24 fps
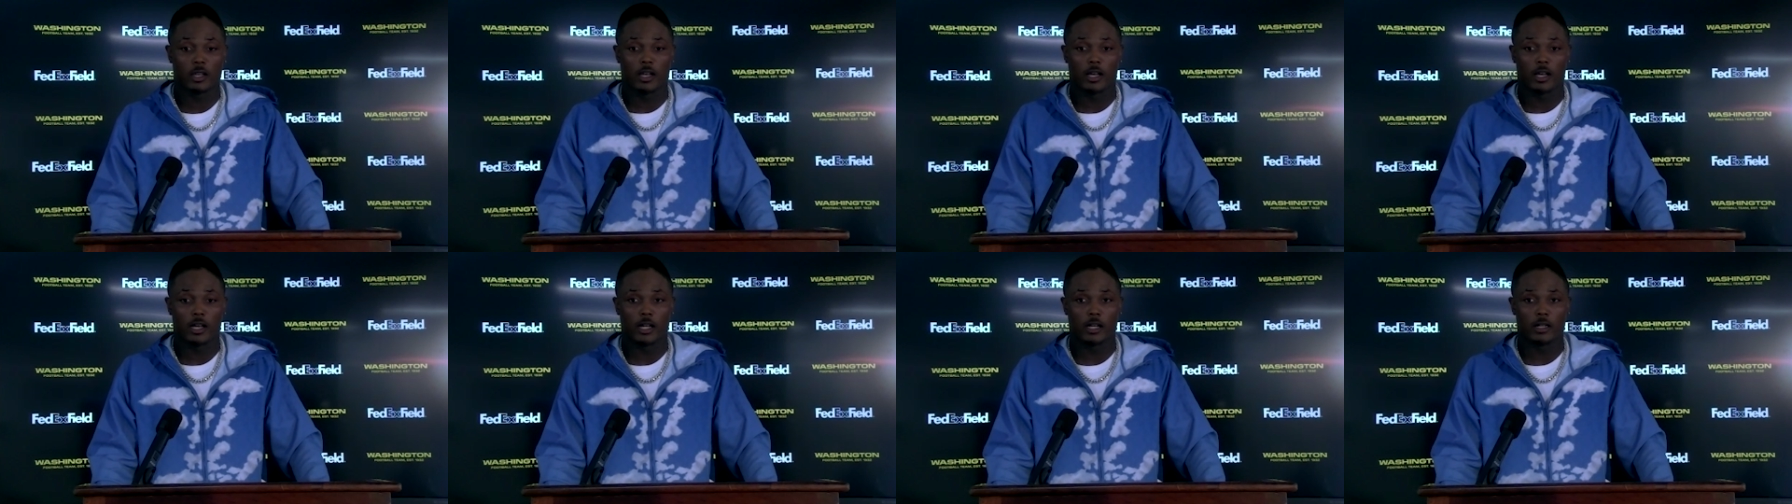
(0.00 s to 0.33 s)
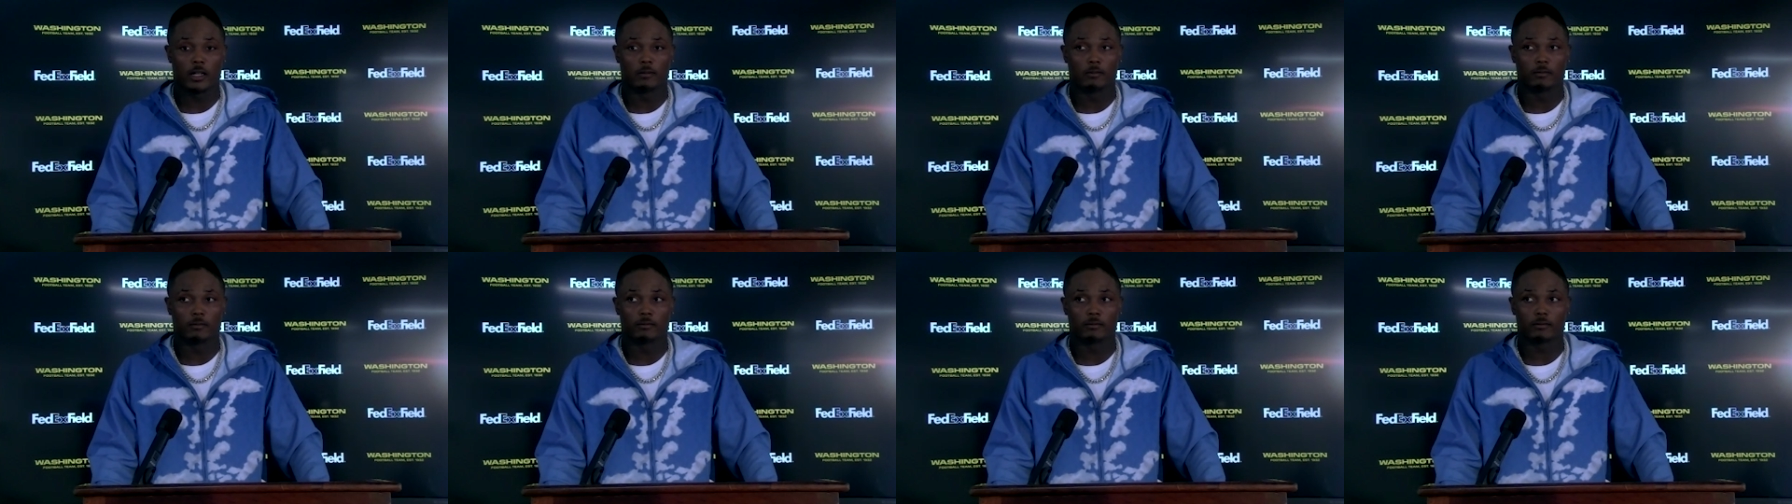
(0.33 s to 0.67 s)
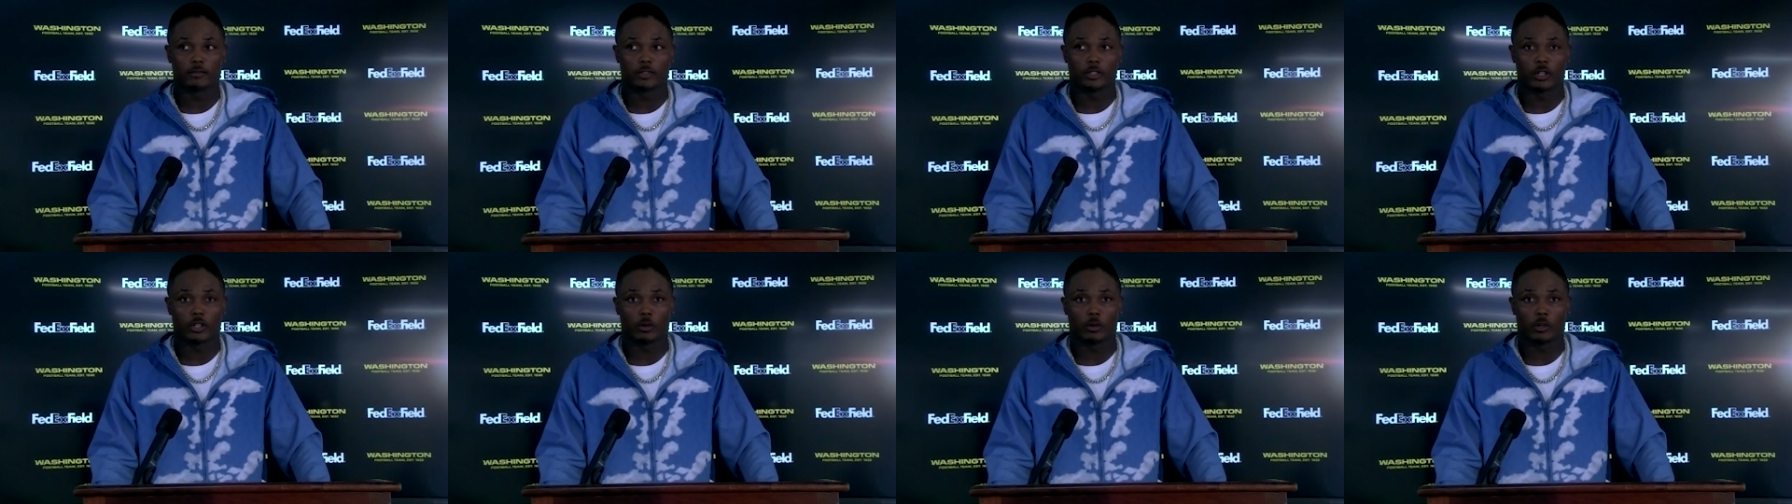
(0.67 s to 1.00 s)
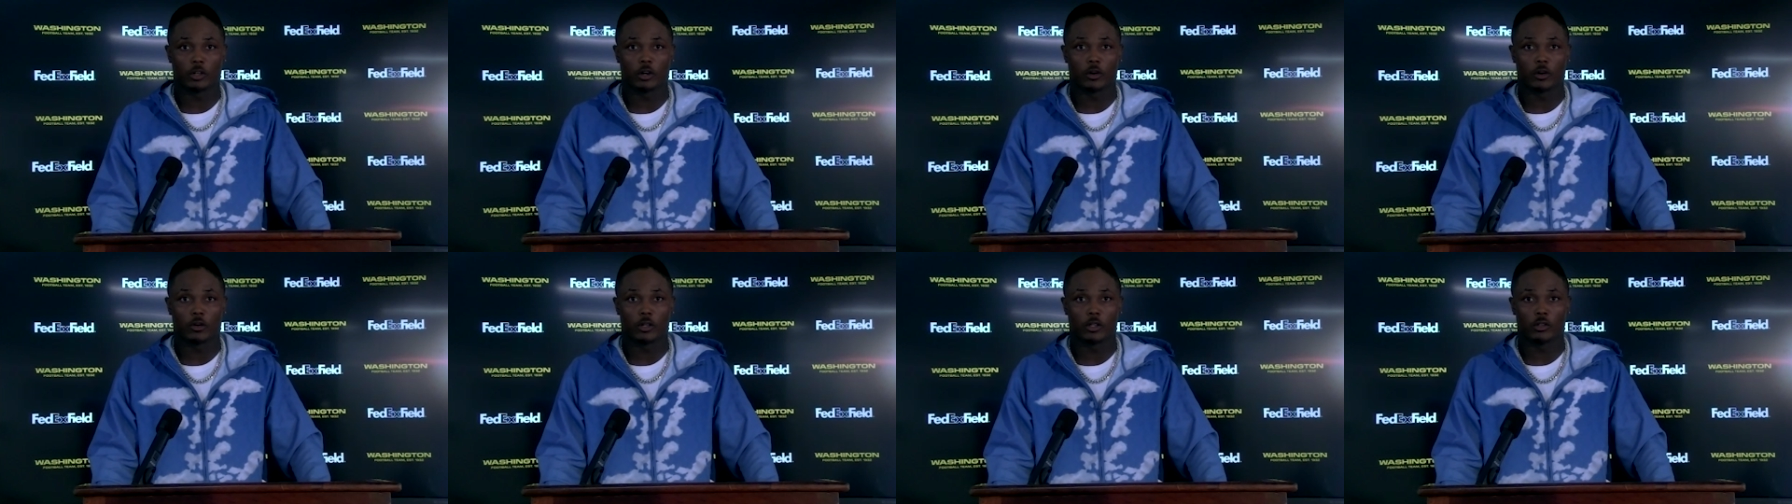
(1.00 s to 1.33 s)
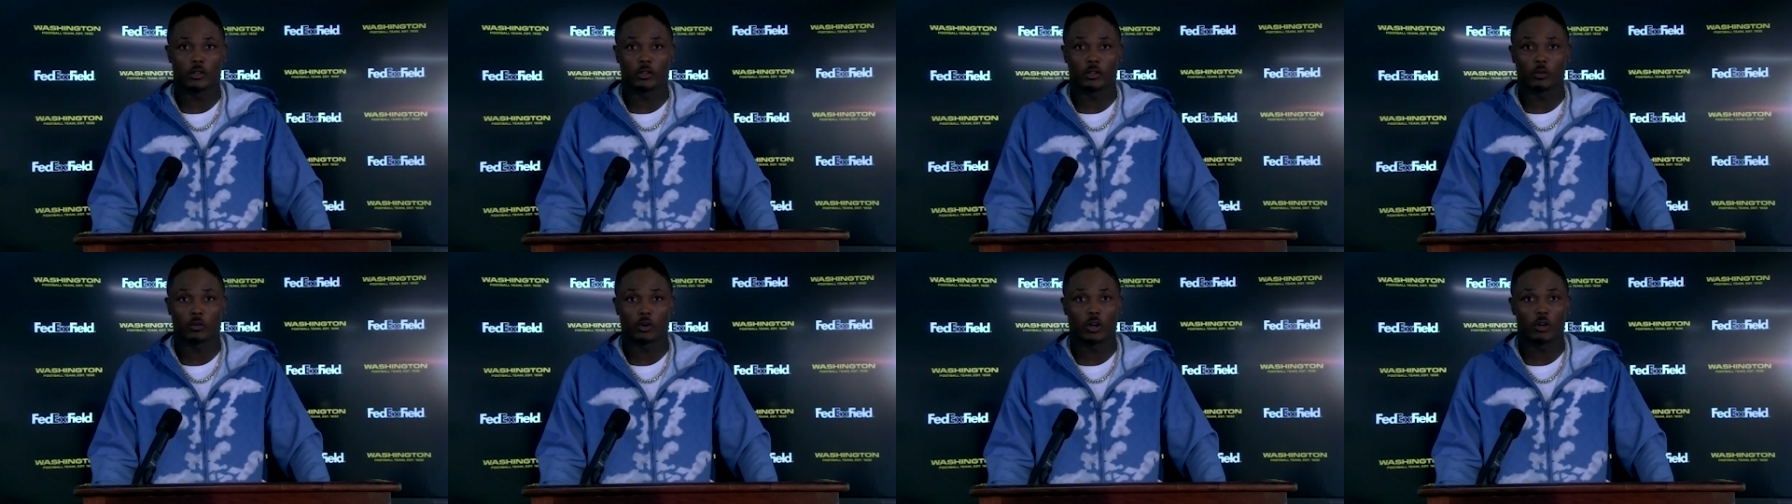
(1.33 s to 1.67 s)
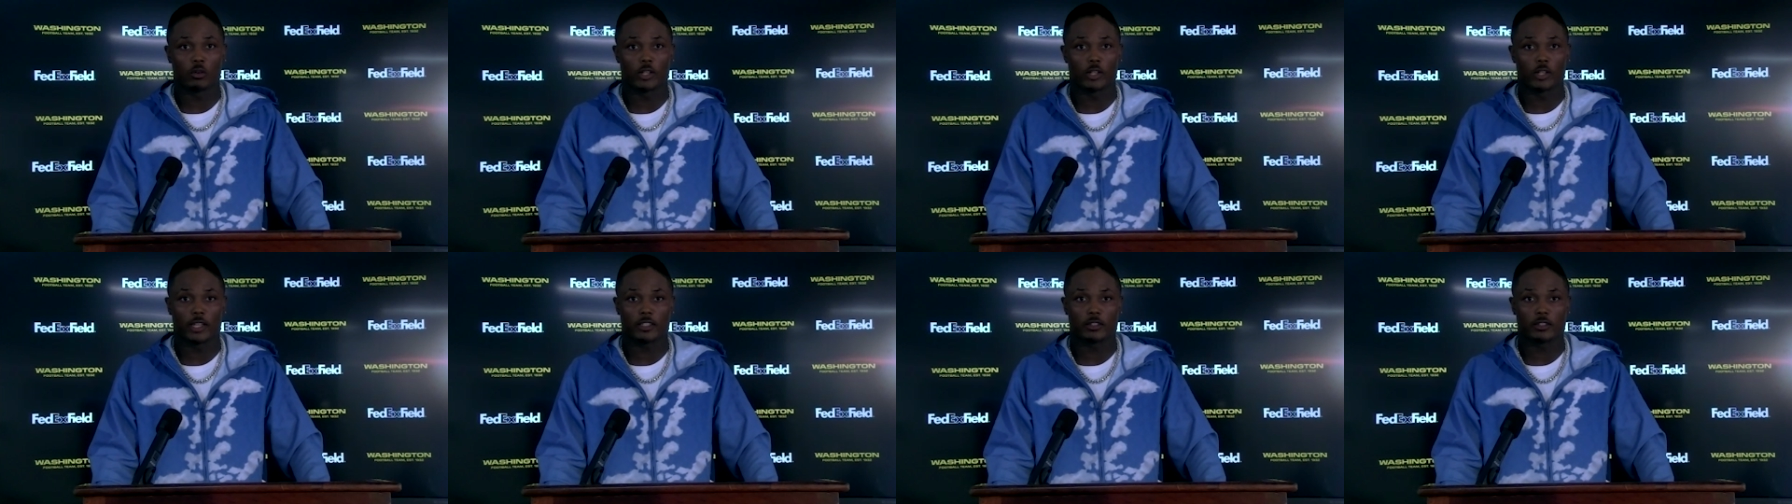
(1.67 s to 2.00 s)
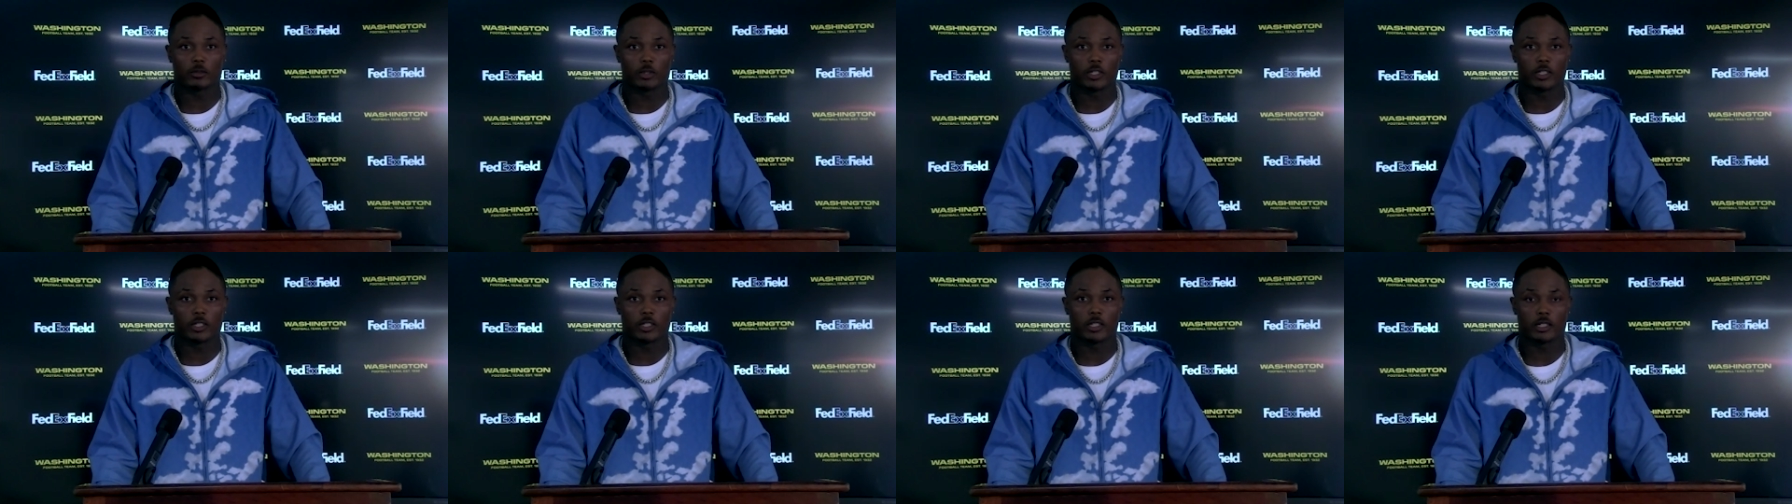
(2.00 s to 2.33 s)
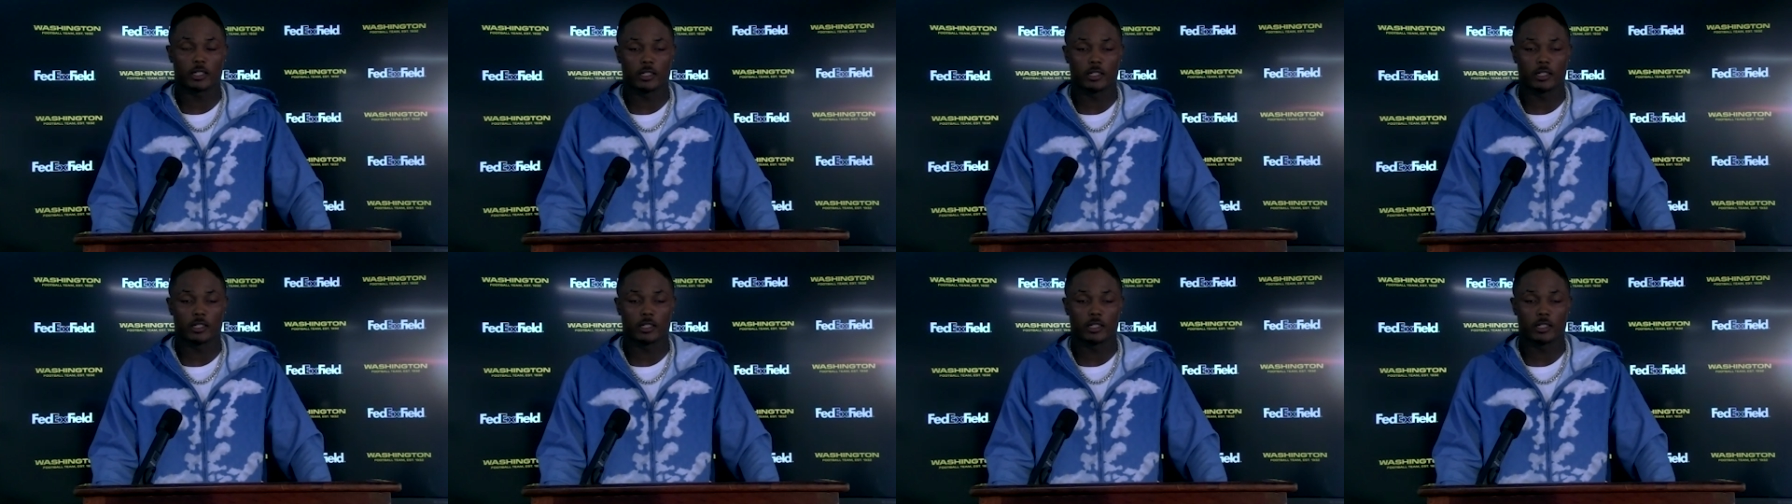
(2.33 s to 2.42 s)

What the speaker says: You know, we're going on the road next week,